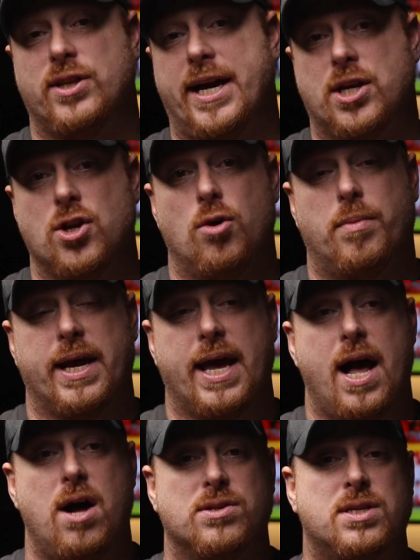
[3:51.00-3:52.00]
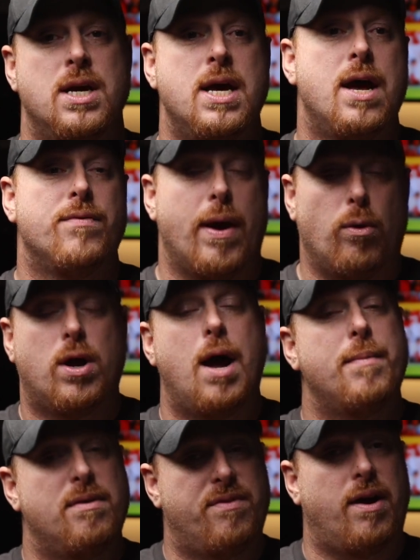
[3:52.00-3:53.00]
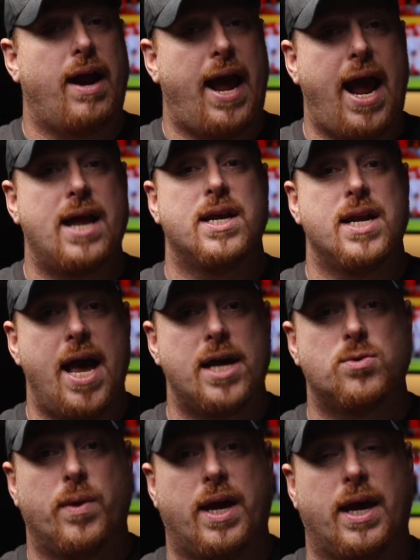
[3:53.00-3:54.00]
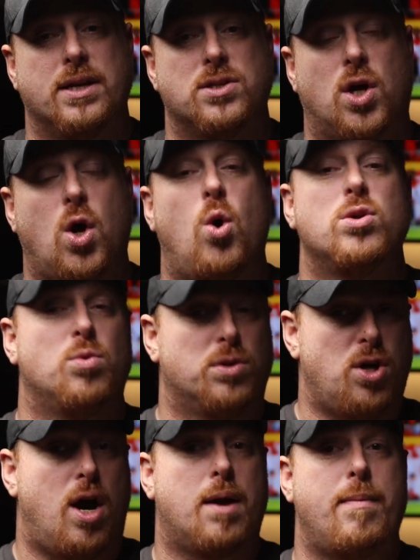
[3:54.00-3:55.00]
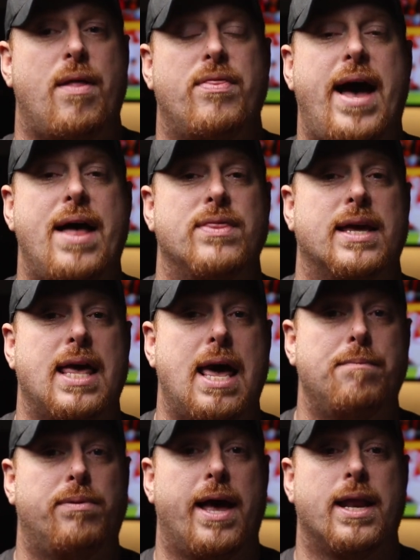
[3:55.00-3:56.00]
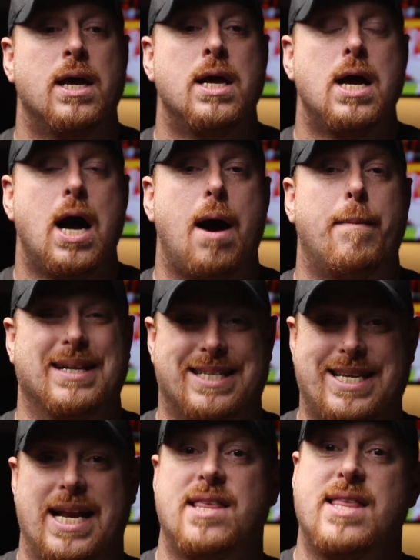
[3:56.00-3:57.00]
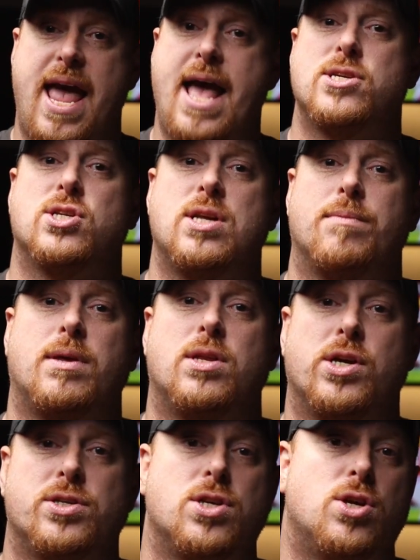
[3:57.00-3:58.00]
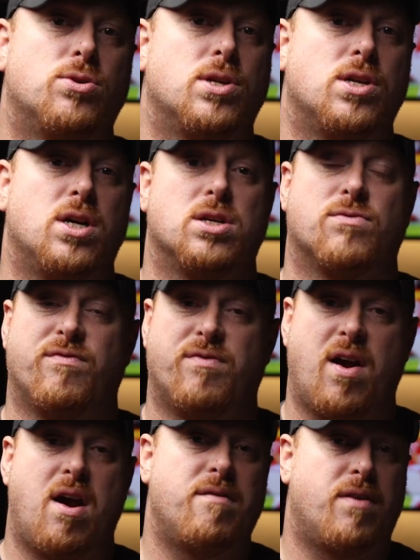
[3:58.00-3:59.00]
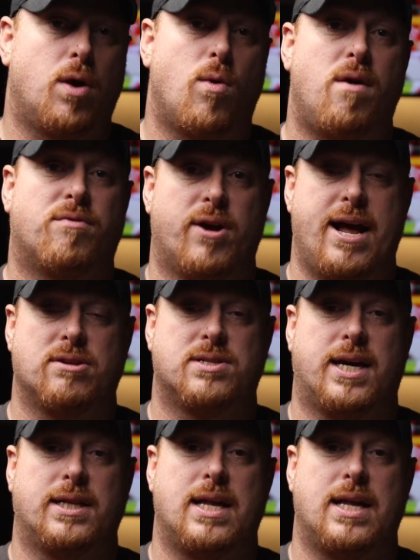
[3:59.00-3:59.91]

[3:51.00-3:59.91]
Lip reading: like nobody else. That will come in very handy next week against the Colts. We'll talk about that in the game plan. But setting the edge is something Justin Houston does very, very well for an outside